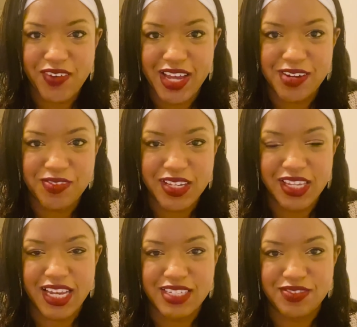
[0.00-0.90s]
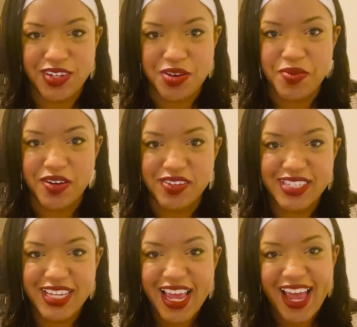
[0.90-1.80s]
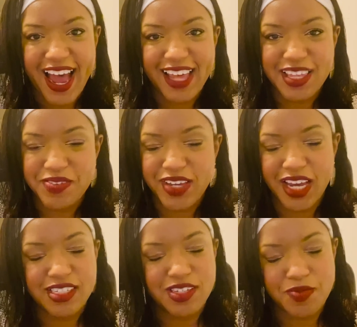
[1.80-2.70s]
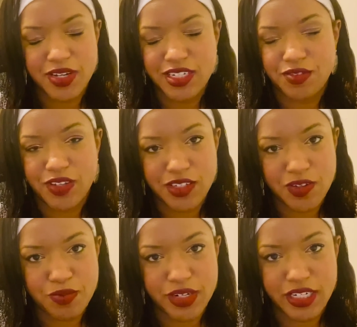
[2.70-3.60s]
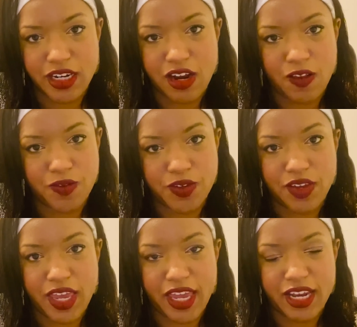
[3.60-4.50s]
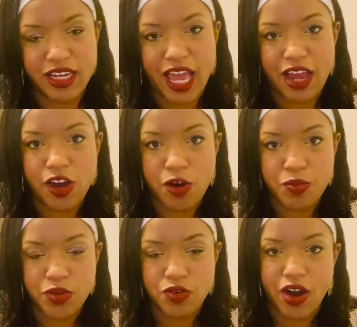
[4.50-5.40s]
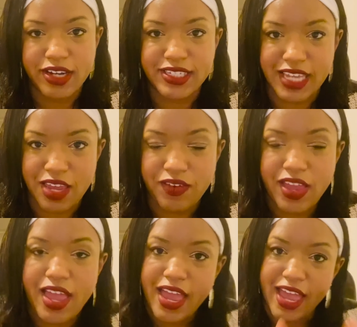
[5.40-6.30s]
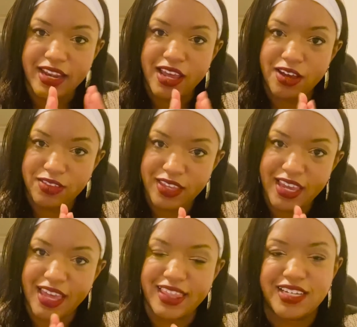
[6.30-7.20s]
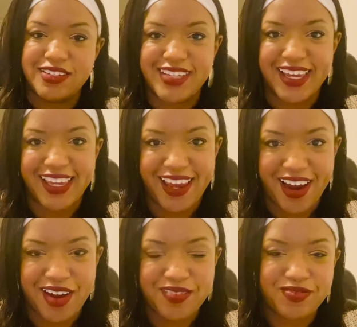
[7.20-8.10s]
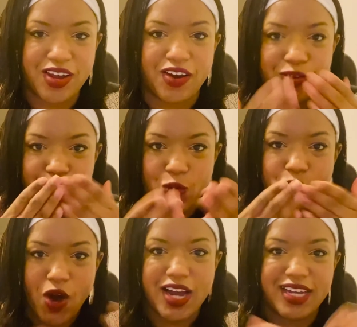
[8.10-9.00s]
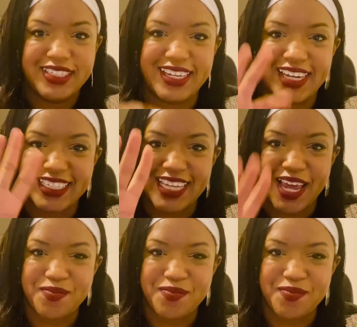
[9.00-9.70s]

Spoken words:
of when the next video posts. I love you guys so much. I really do appreciate all of you, and I hope you are safe and healthy and that you take care. All right, see you next time.